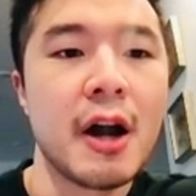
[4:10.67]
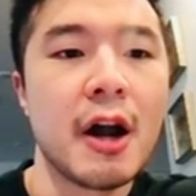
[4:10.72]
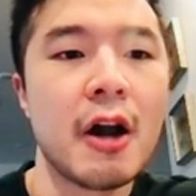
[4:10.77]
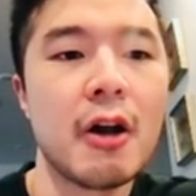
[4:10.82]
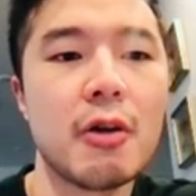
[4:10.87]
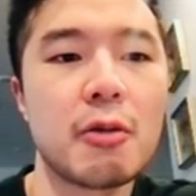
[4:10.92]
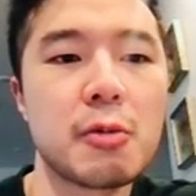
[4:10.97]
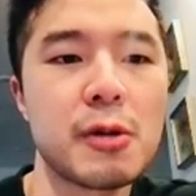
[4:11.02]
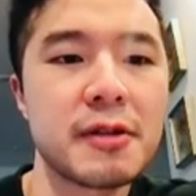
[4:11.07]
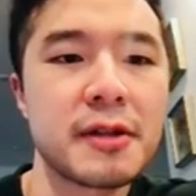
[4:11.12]

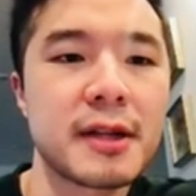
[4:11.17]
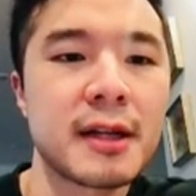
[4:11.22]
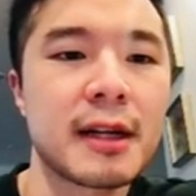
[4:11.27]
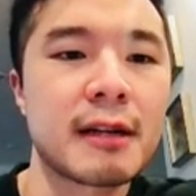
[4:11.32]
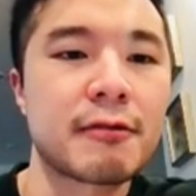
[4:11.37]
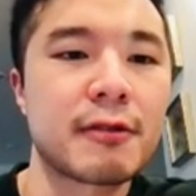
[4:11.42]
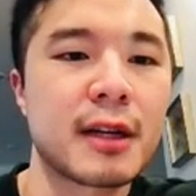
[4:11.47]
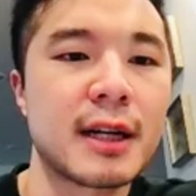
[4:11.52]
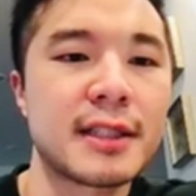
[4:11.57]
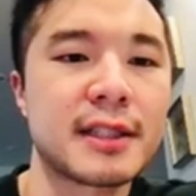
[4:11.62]
Oh, one thing I
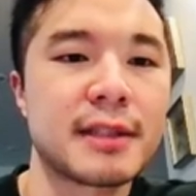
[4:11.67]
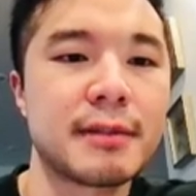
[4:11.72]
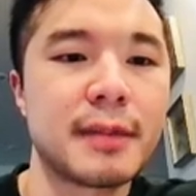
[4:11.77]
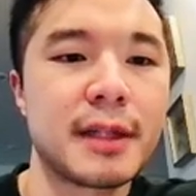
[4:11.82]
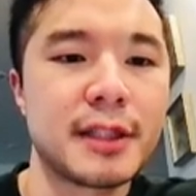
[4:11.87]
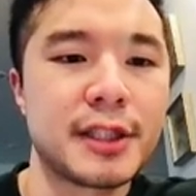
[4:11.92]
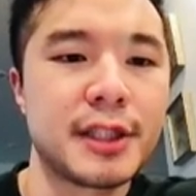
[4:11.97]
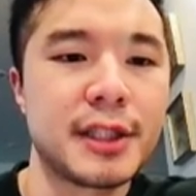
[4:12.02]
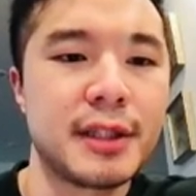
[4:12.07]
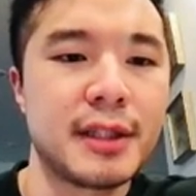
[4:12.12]
forgot to
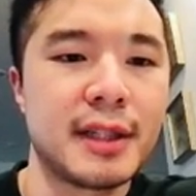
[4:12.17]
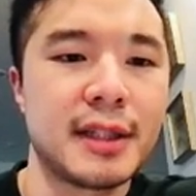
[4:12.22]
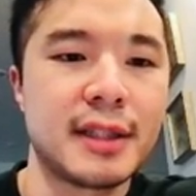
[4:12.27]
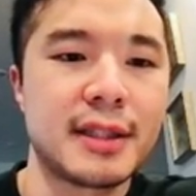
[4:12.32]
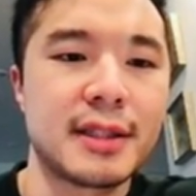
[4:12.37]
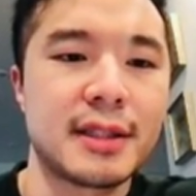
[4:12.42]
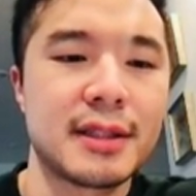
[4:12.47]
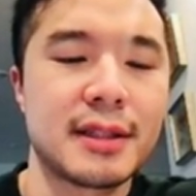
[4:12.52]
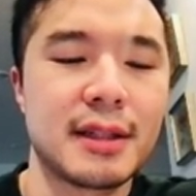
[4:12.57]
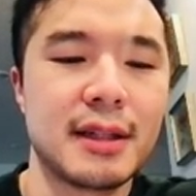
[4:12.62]
mention
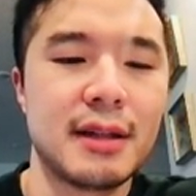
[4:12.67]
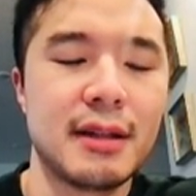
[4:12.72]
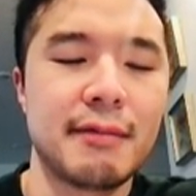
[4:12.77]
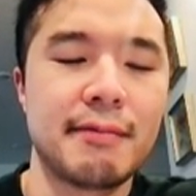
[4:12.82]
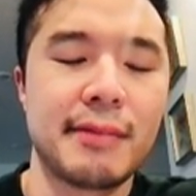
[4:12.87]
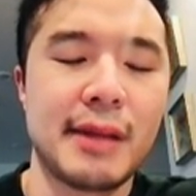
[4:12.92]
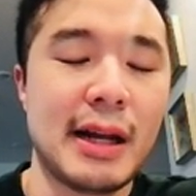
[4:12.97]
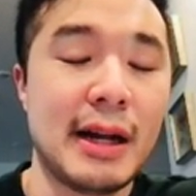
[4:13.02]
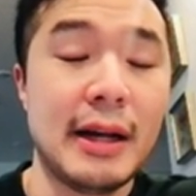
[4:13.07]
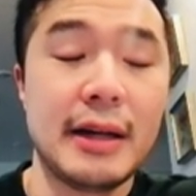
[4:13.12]
that
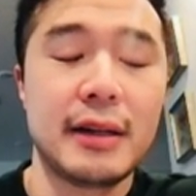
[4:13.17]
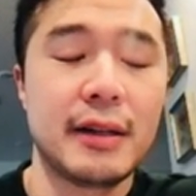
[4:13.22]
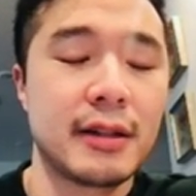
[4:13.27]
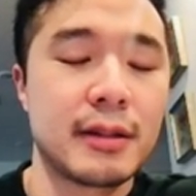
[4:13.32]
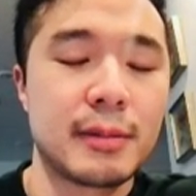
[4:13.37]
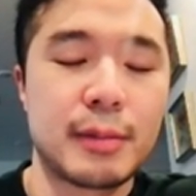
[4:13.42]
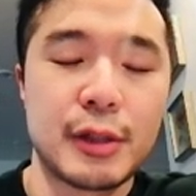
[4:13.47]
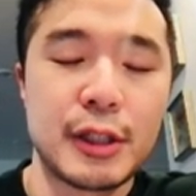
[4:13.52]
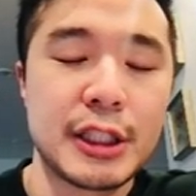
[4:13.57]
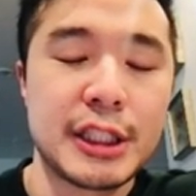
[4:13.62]
I didn't
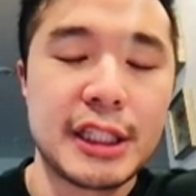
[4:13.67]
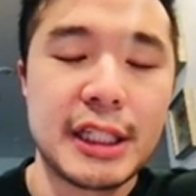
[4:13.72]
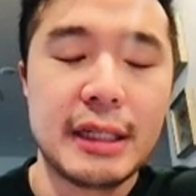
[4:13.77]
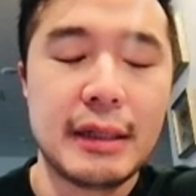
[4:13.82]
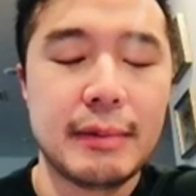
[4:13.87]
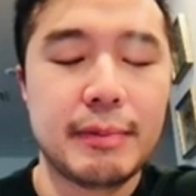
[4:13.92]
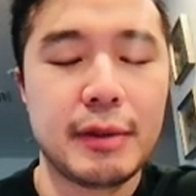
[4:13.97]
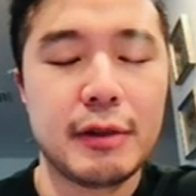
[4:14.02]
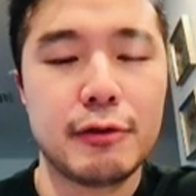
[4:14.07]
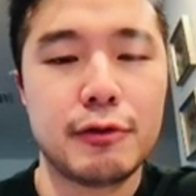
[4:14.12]

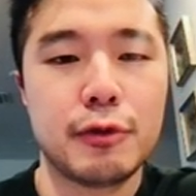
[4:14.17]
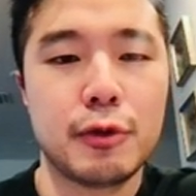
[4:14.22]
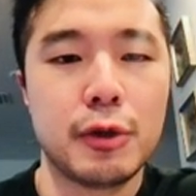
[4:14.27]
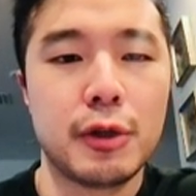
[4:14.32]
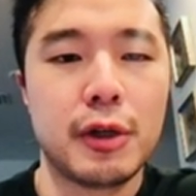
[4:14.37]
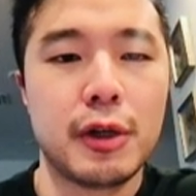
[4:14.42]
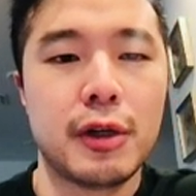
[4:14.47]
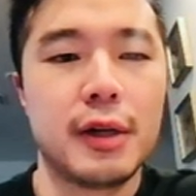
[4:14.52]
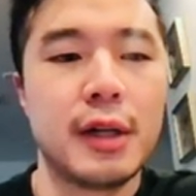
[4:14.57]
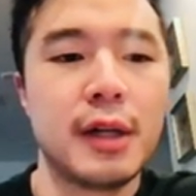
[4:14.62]
appreciate
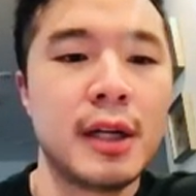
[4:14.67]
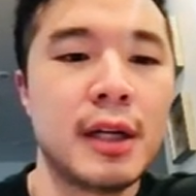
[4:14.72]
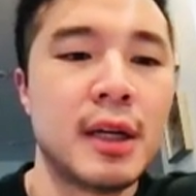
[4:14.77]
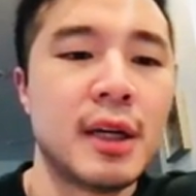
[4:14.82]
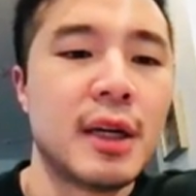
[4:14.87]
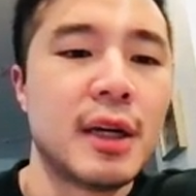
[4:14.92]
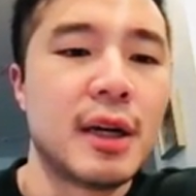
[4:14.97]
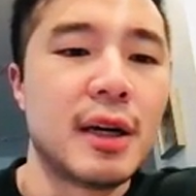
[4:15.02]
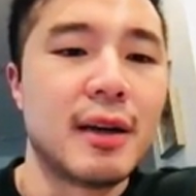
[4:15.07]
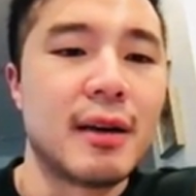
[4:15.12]
before
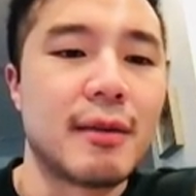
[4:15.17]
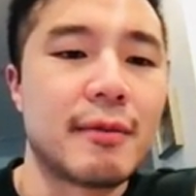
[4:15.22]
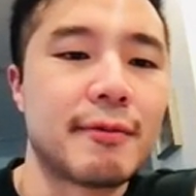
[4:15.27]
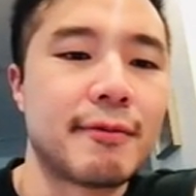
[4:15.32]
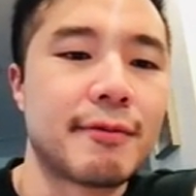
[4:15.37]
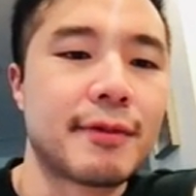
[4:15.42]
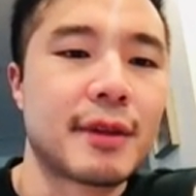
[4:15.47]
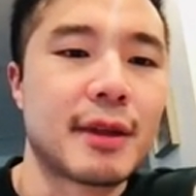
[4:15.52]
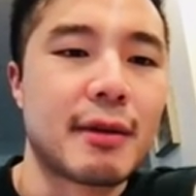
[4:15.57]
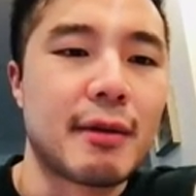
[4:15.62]

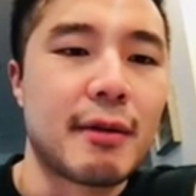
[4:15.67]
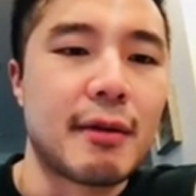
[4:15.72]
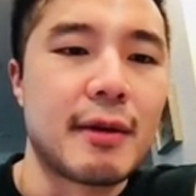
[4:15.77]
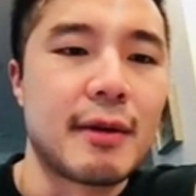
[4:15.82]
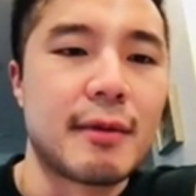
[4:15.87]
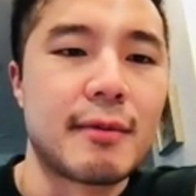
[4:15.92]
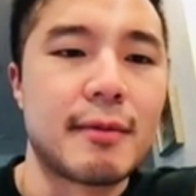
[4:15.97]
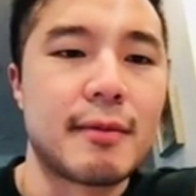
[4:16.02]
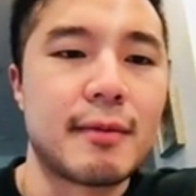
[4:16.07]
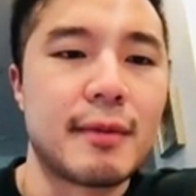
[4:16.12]

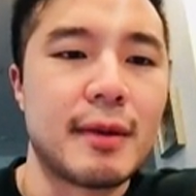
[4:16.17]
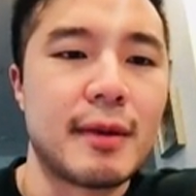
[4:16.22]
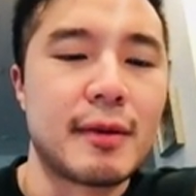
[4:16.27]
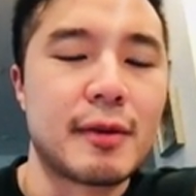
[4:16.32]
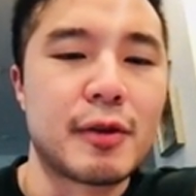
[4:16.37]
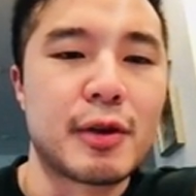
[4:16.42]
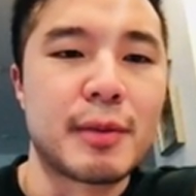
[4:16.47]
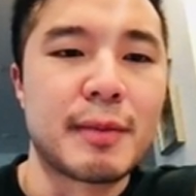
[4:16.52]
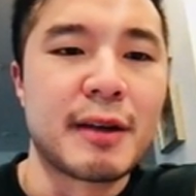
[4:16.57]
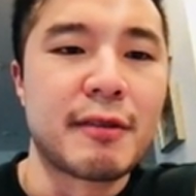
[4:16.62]

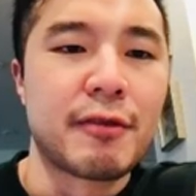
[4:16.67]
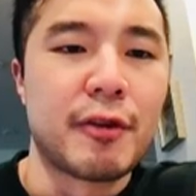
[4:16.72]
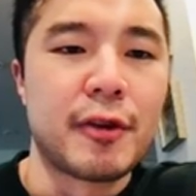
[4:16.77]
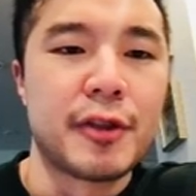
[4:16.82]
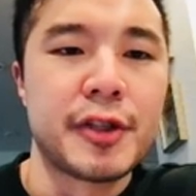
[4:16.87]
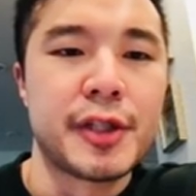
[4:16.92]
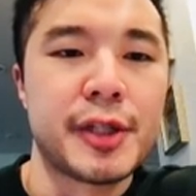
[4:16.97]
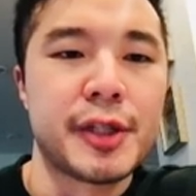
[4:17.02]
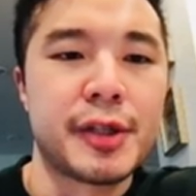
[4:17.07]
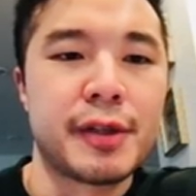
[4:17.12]
during my
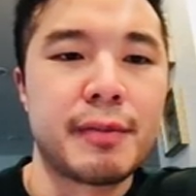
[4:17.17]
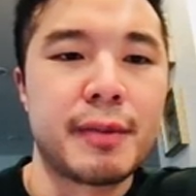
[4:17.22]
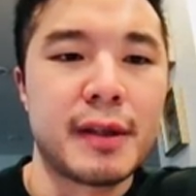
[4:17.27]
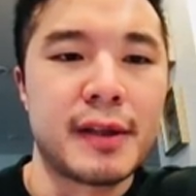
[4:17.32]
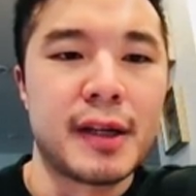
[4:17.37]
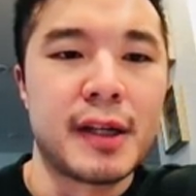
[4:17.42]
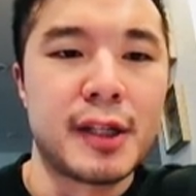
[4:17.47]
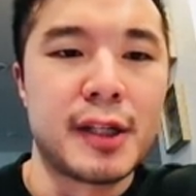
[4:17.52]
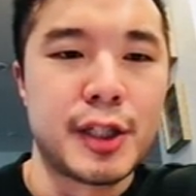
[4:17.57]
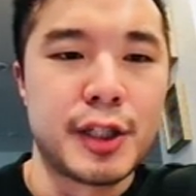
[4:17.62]
first year
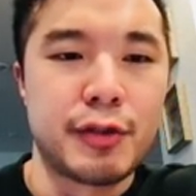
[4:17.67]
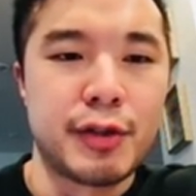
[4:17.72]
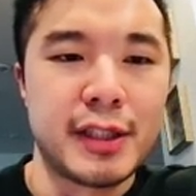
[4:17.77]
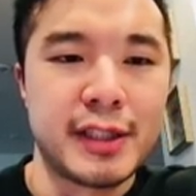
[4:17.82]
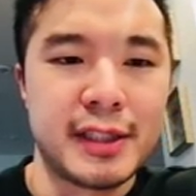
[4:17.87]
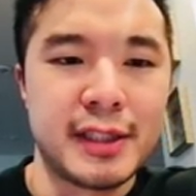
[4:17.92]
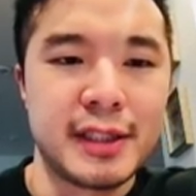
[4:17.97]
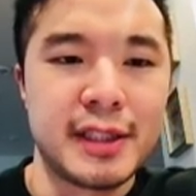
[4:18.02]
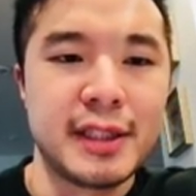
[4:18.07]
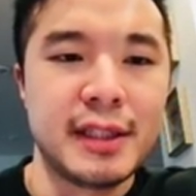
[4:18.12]
pathology
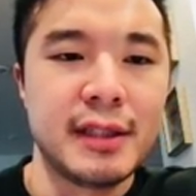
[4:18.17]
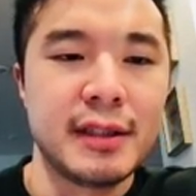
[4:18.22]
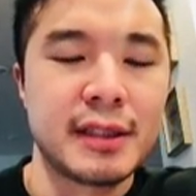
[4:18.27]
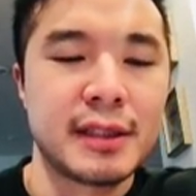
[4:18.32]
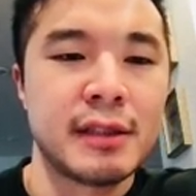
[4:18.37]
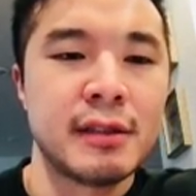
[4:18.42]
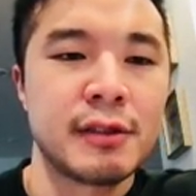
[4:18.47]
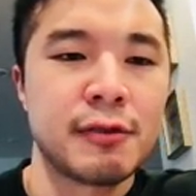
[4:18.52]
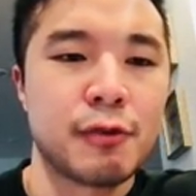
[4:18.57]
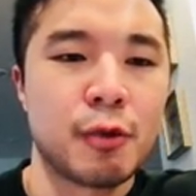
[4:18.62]
residency
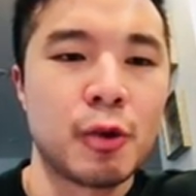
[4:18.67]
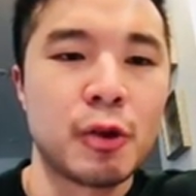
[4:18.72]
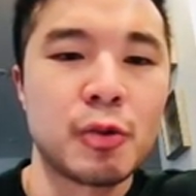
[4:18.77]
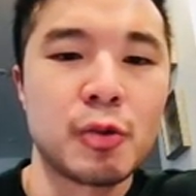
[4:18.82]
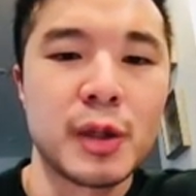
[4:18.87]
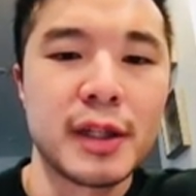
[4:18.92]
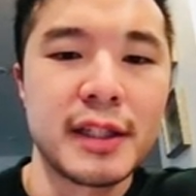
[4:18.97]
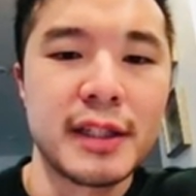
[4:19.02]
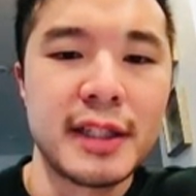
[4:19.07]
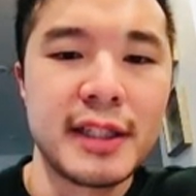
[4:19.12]
is this
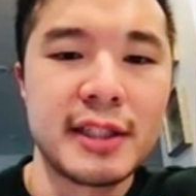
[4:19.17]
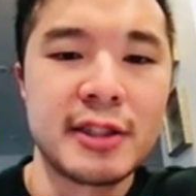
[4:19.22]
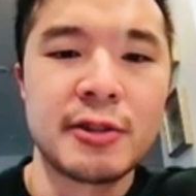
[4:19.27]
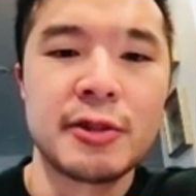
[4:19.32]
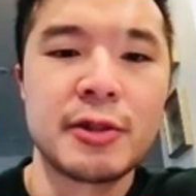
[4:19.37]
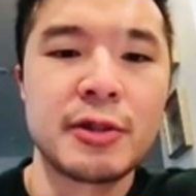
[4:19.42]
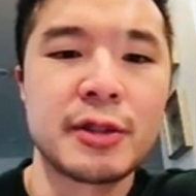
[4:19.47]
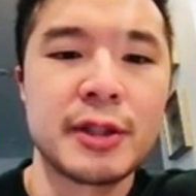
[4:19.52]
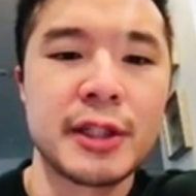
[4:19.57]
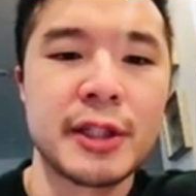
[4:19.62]
4-to-1
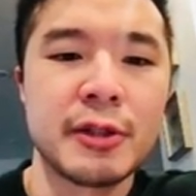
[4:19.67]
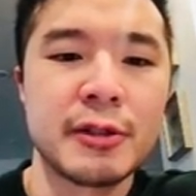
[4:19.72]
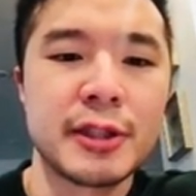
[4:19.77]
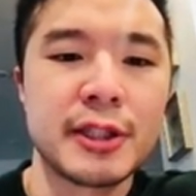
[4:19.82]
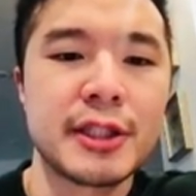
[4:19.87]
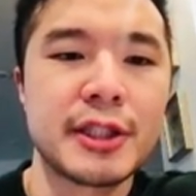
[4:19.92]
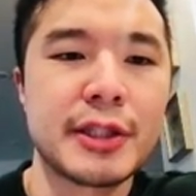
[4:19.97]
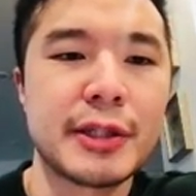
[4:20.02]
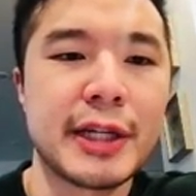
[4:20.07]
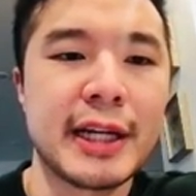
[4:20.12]
anisonucleosis.